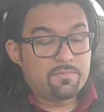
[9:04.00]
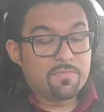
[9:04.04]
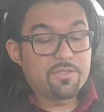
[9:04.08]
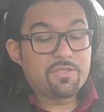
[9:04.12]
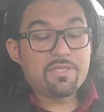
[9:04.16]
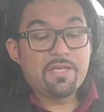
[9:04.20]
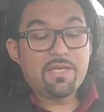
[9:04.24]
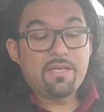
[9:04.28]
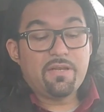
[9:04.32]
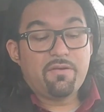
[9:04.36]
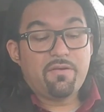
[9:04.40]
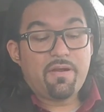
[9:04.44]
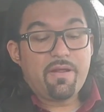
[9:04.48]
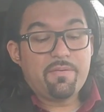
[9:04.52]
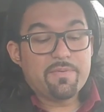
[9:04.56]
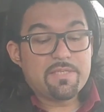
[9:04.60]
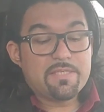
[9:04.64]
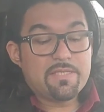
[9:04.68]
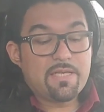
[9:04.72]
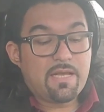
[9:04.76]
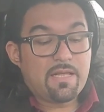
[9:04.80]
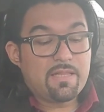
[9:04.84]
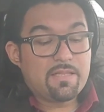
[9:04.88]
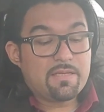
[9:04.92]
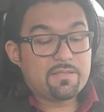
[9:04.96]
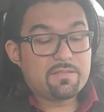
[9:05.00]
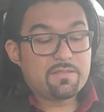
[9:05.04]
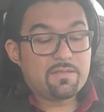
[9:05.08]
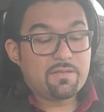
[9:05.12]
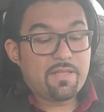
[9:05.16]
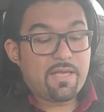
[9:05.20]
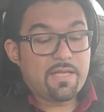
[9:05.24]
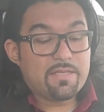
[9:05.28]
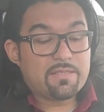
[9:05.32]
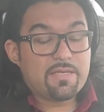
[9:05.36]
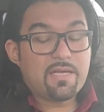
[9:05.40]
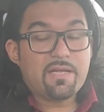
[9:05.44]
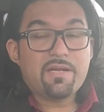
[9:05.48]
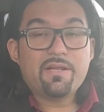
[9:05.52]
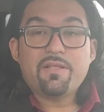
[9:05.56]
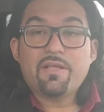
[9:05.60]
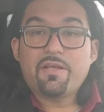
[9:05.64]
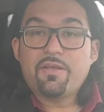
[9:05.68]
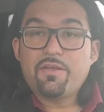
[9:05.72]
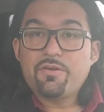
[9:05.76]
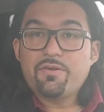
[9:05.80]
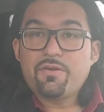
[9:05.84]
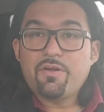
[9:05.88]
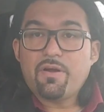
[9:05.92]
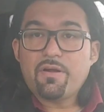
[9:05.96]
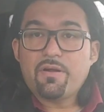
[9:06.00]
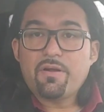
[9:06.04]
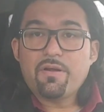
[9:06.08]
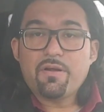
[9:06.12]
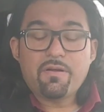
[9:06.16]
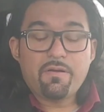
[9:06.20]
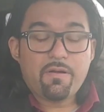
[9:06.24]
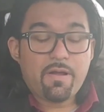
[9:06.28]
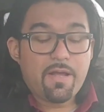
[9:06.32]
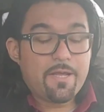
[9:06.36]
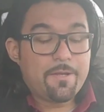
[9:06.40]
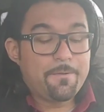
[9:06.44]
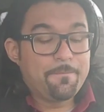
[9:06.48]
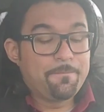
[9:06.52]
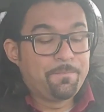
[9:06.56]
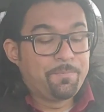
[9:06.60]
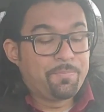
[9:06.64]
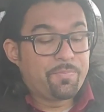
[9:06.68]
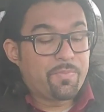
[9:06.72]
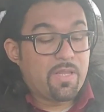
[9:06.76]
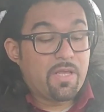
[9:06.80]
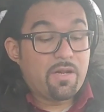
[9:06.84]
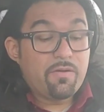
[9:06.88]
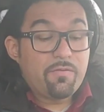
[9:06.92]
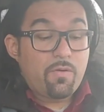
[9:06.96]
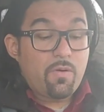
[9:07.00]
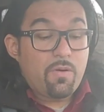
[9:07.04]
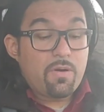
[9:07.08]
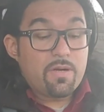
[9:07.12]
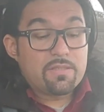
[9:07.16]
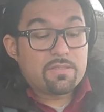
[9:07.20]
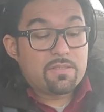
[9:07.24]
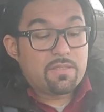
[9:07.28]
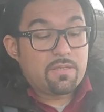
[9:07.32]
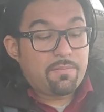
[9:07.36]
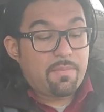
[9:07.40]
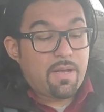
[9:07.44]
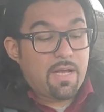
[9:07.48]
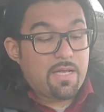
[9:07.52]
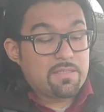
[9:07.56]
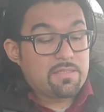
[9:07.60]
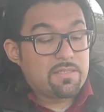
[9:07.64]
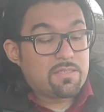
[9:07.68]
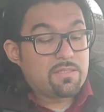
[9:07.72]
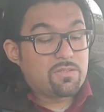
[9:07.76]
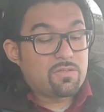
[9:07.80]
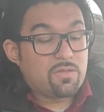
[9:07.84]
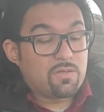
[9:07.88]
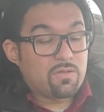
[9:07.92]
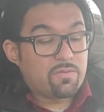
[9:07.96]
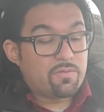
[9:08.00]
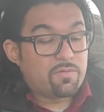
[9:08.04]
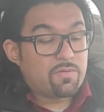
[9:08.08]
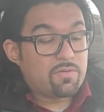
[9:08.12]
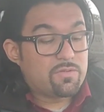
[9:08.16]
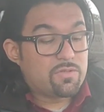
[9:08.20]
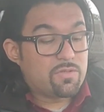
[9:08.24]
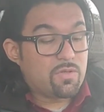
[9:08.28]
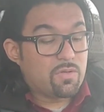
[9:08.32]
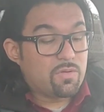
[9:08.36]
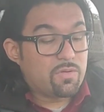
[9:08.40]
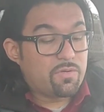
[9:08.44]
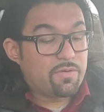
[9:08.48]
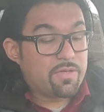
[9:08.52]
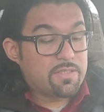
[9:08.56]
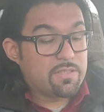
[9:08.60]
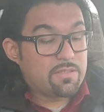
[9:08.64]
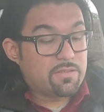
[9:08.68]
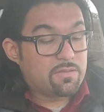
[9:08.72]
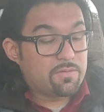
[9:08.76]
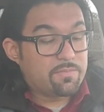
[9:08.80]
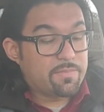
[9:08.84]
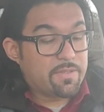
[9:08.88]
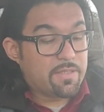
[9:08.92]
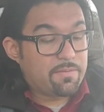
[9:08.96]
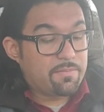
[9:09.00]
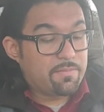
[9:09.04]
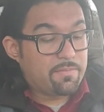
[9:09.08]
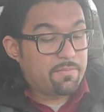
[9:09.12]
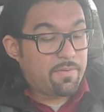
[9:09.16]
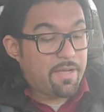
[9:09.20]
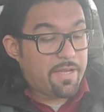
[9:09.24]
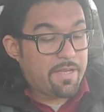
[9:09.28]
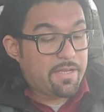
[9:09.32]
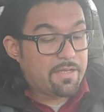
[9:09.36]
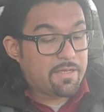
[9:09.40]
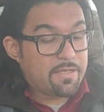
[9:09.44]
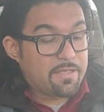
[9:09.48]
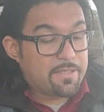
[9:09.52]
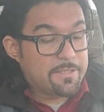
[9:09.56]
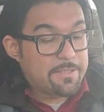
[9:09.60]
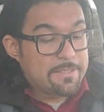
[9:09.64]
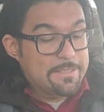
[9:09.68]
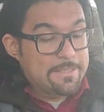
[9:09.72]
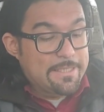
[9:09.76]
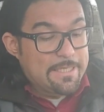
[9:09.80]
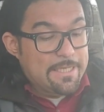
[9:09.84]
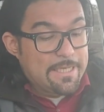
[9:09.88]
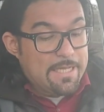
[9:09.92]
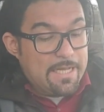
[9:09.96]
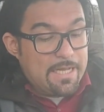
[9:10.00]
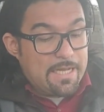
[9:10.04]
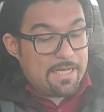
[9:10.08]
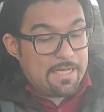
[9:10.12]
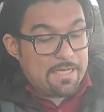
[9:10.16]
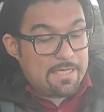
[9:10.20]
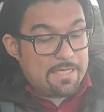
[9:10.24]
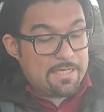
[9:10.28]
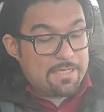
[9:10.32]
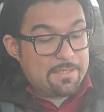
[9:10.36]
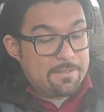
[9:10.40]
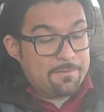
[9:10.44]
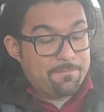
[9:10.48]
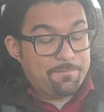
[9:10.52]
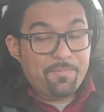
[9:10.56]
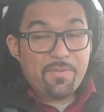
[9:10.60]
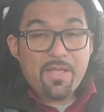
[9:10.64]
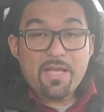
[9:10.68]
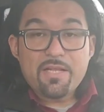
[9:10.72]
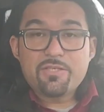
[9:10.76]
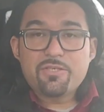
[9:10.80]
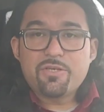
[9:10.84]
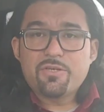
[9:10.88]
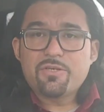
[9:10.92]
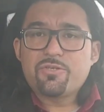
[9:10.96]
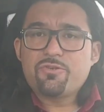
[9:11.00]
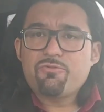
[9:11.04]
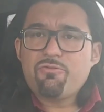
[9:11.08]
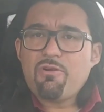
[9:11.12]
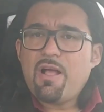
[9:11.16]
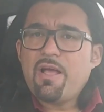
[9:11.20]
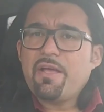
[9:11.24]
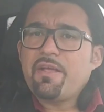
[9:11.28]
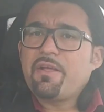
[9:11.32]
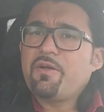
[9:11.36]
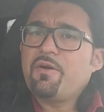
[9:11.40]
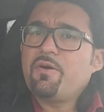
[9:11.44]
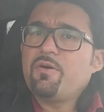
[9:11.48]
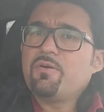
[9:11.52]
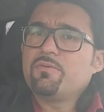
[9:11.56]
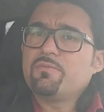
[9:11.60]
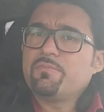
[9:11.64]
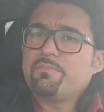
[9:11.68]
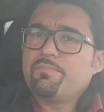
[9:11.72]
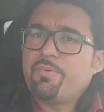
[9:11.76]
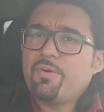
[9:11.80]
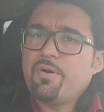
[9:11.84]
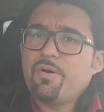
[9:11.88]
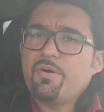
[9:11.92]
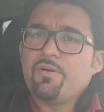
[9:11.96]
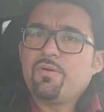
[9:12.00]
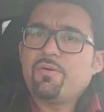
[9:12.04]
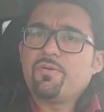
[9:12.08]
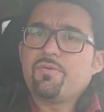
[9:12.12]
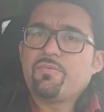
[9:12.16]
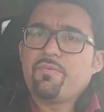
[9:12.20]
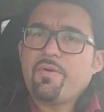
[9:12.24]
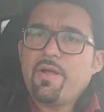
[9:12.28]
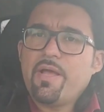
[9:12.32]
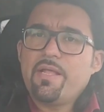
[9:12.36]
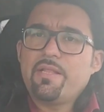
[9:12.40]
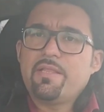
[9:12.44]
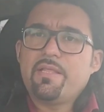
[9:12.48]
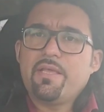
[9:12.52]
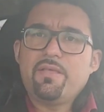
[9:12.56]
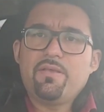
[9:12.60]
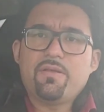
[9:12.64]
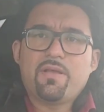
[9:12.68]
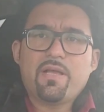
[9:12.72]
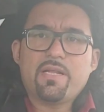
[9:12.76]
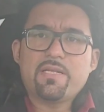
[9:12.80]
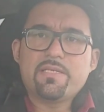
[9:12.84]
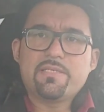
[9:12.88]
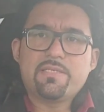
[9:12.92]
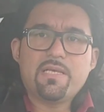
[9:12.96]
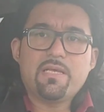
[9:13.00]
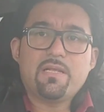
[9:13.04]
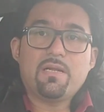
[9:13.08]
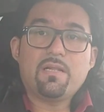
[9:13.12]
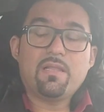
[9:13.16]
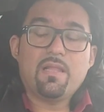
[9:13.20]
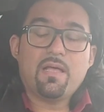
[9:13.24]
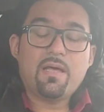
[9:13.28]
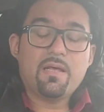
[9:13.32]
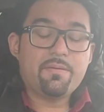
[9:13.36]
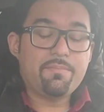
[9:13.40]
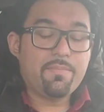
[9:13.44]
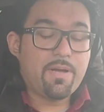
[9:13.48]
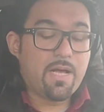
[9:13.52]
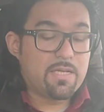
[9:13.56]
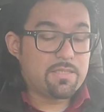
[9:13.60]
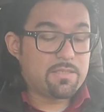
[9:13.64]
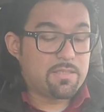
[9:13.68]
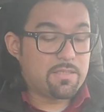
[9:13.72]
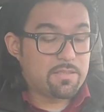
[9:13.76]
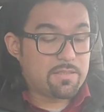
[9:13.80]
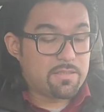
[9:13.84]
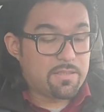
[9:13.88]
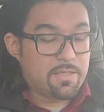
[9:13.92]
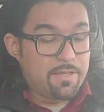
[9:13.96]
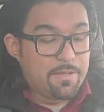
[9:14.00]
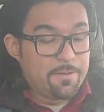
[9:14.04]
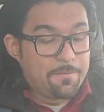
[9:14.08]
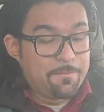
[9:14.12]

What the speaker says: Machine gray metallic, so that's kind of like your darker gray. And of course, the Mazda Soul Crystal mica. That's your tri-coat pearl red that you kind of see on a lot of Mazdas.